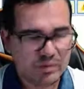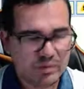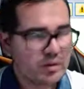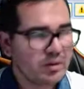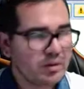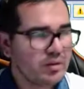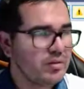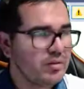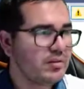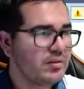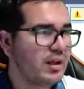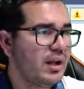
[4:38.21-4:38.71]

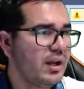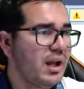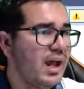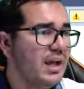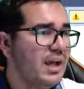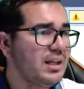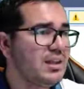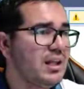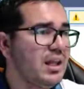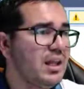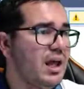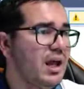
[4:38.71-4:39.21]
Select
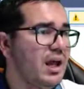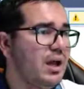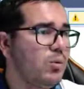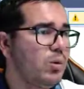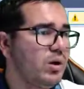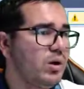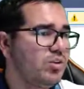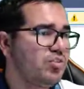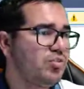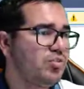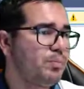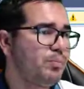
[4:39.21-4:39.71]

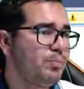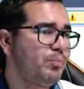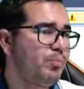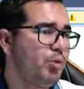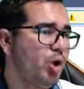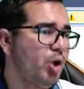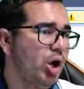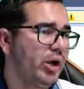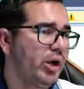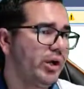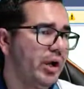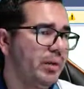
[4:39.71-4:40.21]
language
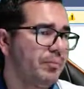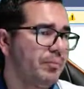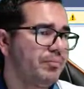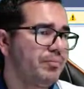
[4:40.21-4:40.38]
program.